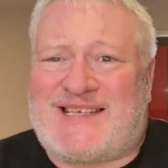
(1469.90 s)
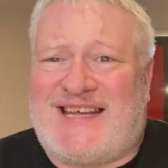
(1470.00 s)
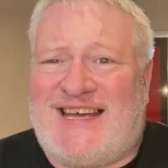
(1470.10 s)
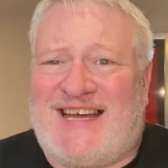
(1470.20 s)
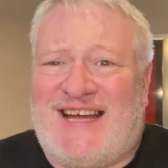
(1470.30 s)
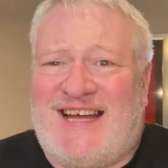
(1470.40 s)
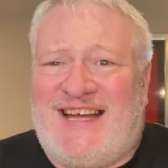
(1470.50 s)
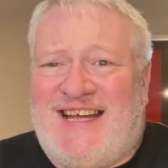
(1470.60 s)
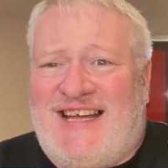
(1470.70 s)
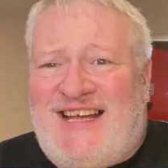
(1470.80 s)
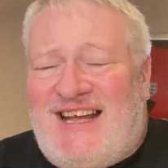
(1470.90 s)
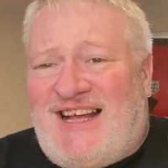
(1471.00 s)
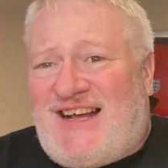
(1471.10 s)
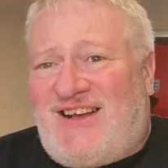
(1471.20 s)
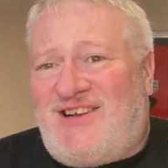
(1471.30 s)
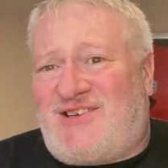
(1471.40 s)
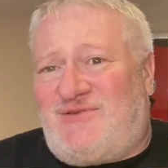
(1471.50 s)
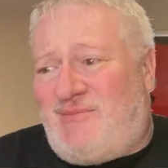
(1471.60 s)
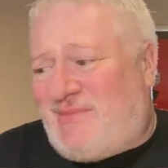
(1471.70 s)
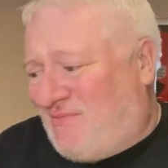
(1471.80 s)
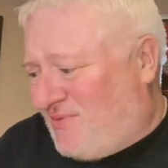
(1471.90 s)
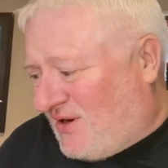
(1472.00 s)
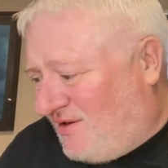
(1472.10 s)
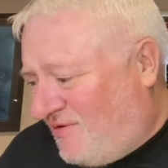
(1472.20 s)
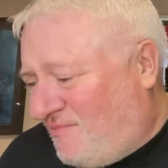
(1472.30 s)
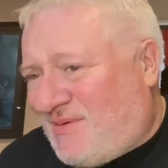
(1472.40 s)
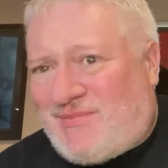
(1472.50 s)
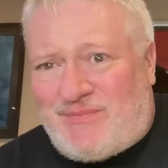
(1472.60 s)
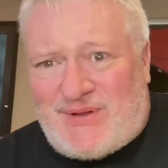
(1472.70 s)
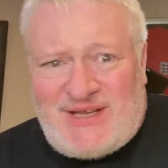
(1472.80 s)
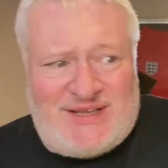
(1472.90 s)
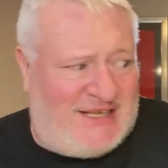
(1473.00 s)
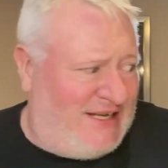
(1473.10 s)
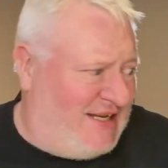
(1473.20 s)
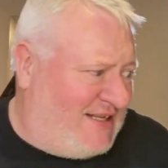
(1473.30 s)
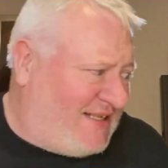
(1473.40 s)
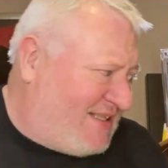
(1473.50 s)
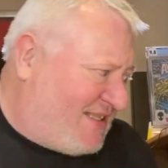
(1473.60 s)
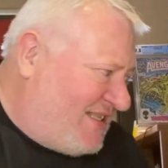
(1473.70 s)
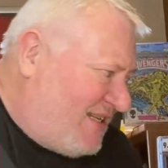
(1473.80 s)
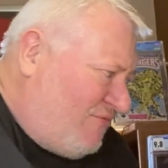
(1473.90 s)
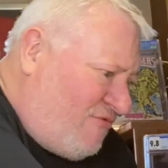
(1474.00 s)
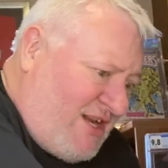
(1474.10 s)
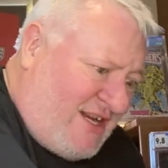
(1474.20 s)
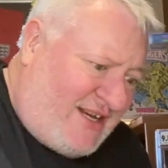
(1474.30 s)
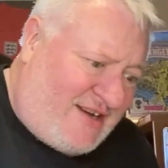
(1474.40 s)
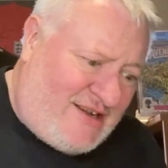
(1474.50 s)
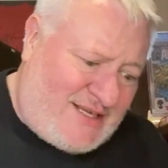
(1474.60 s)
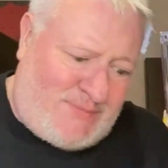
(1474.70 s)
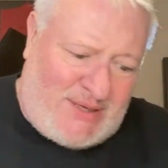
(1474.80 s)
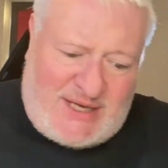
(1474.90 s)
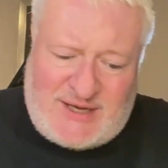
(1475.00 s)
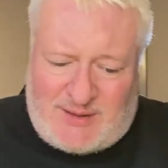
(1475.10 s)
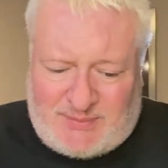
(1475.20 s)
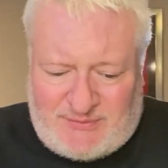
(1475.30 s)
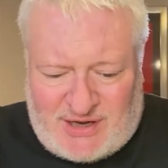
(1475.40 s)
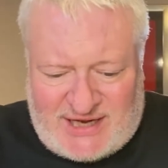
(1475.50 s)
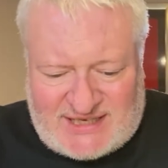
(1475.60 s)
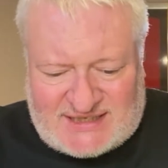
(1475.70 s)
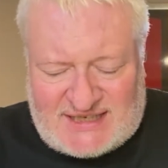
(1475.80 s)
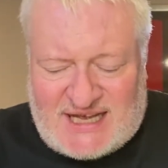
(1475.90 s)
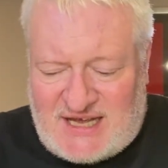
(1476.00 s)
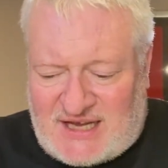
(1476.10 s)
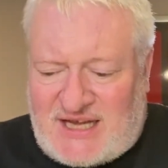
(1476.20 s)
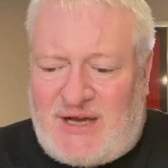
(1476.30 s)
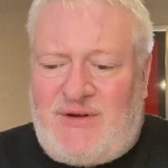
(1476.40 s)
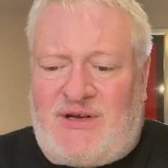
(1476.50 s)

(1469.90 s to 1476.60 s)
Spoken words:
here. I remember buying these. This is a really nice pickup. Right, Conan